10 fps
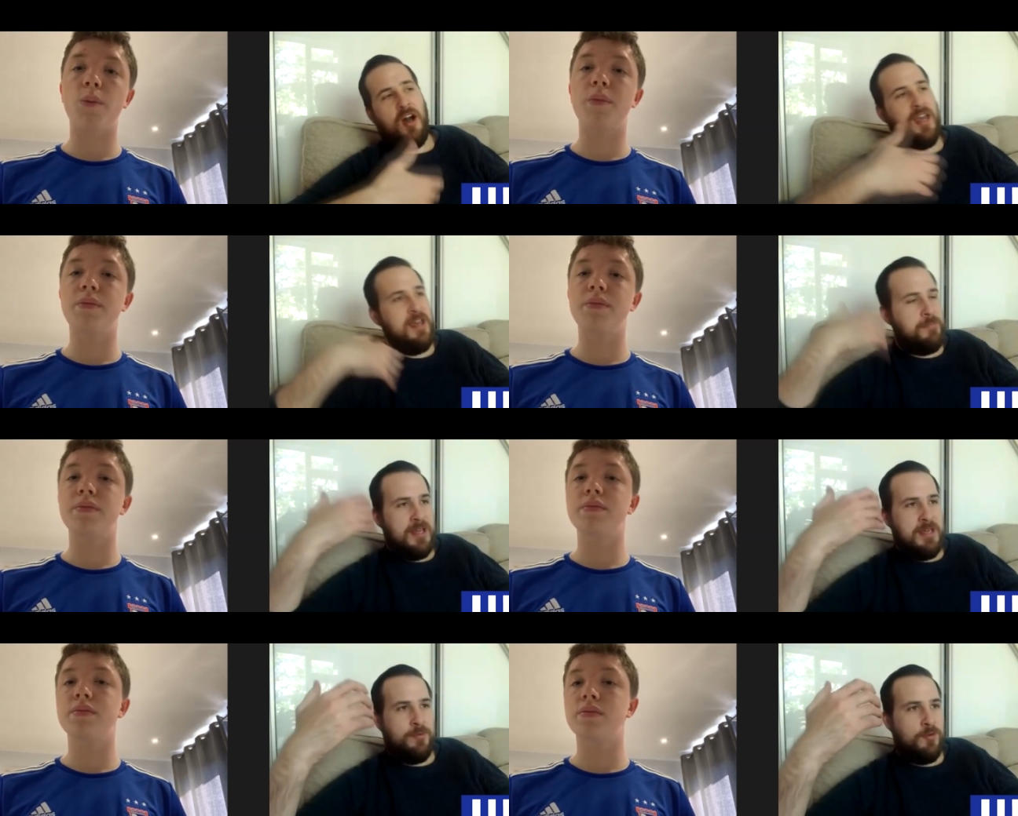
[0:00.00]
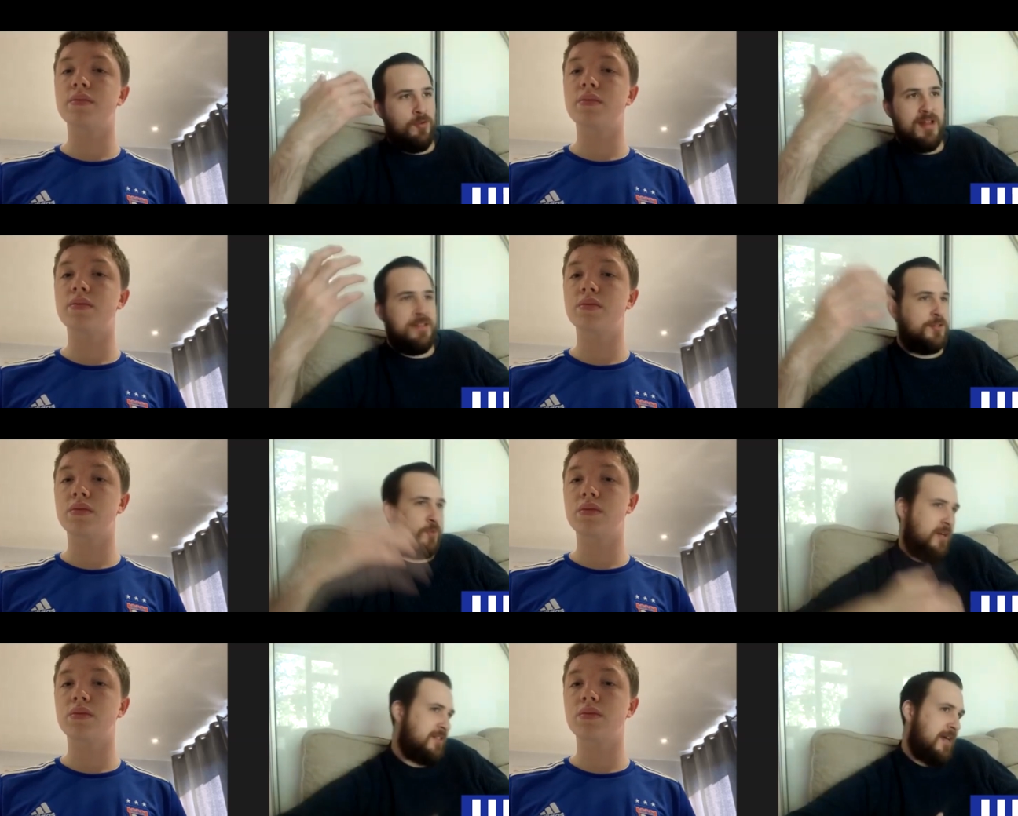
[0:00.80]
Speaker 1: I, hear people already on
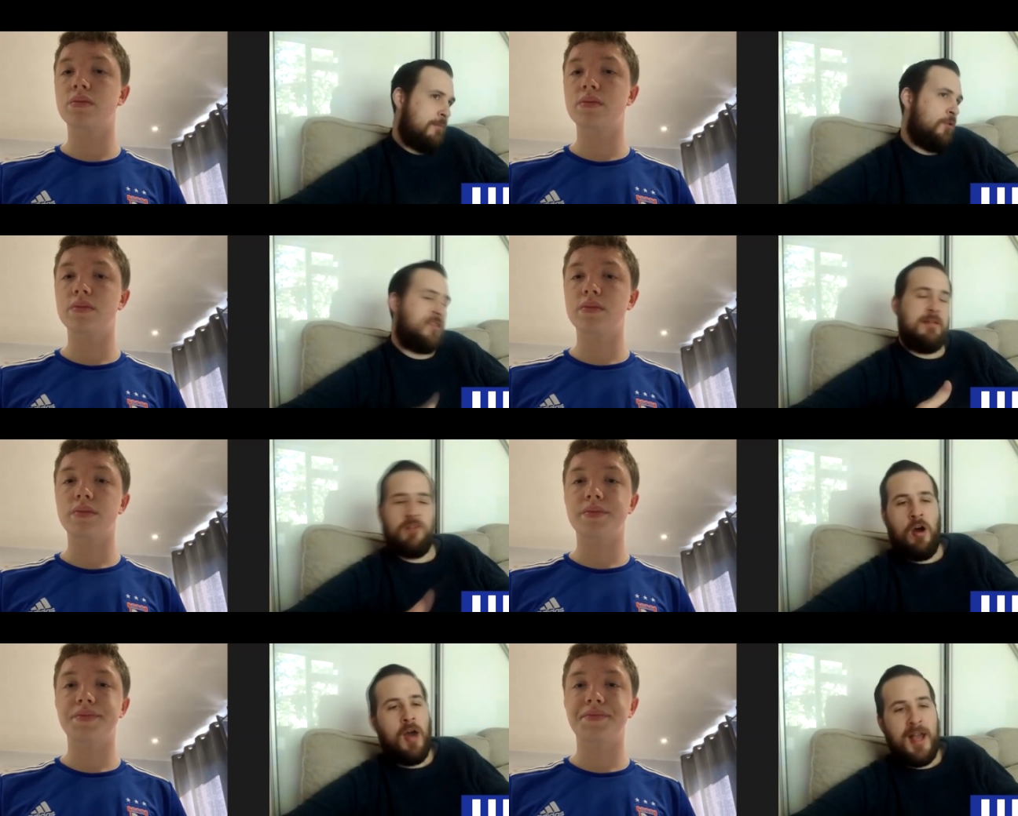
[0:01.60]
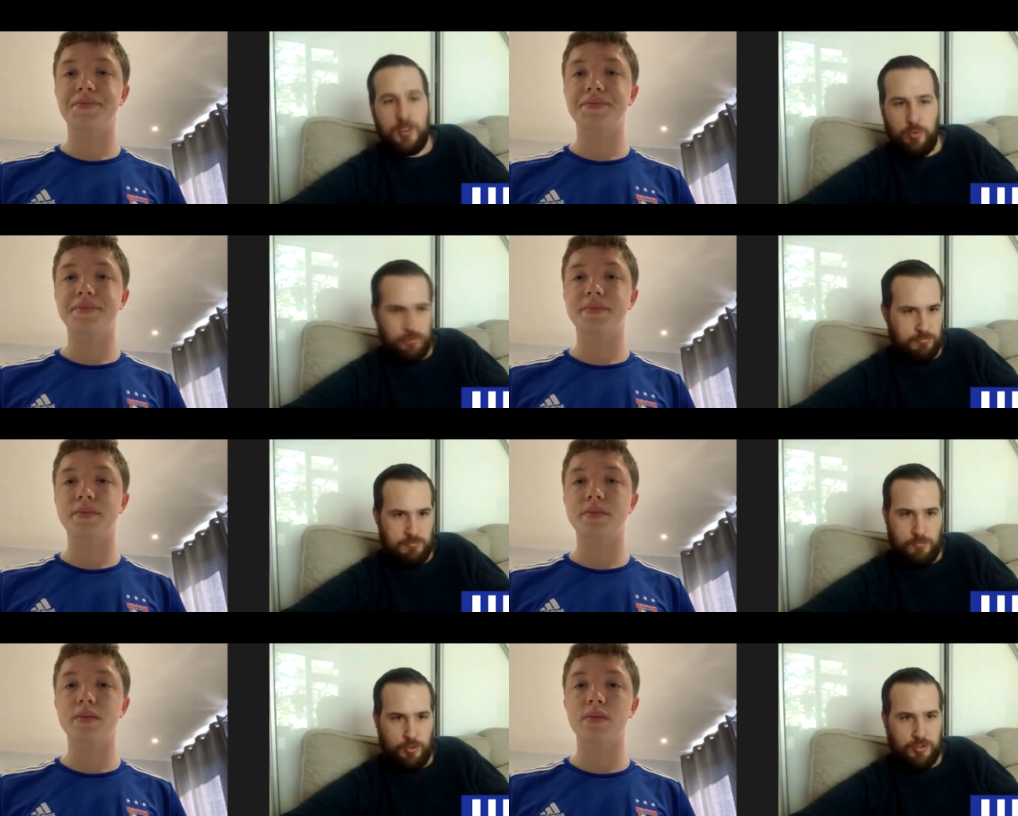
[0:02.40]
Twitter saying, well, teams like Ajax wouldn't
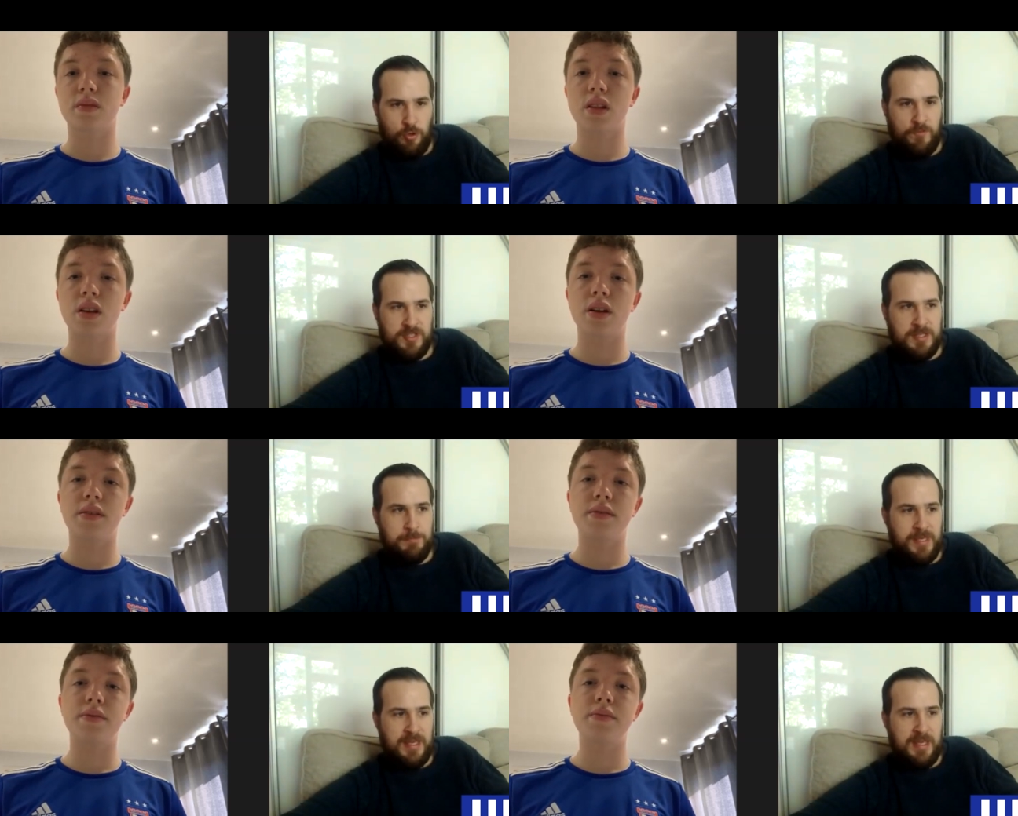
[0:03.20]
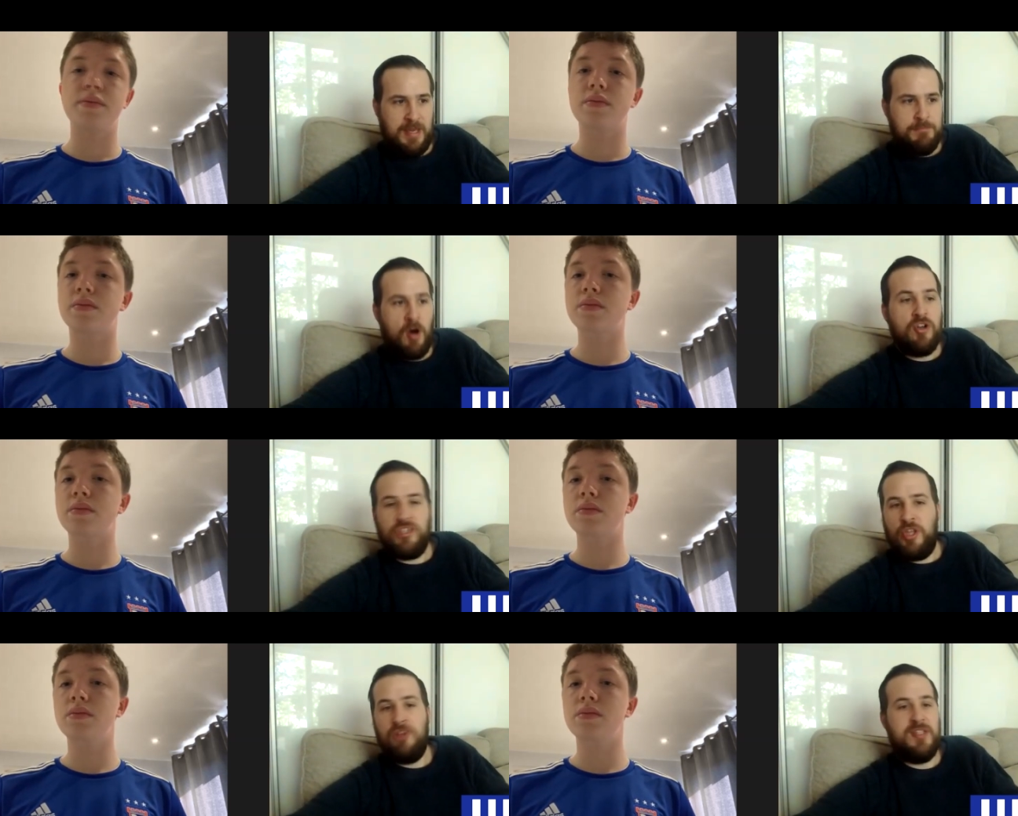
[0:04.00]
wouldn't obviously be amongst
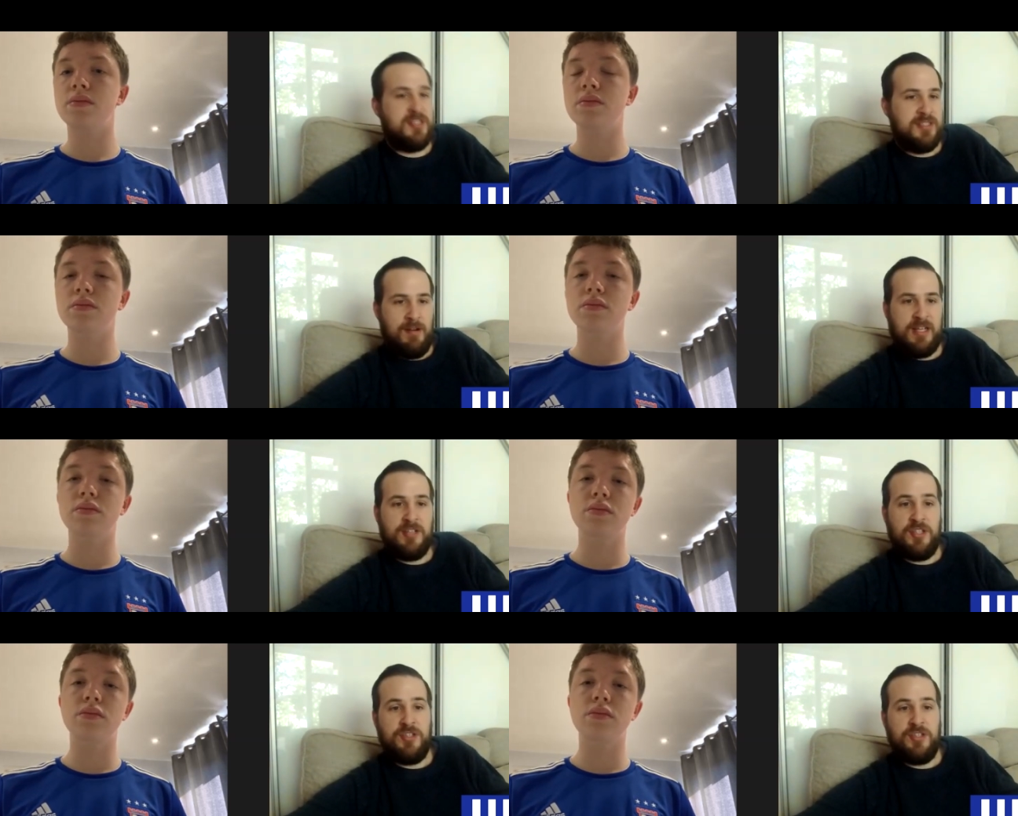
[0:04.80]
those necessarily because the,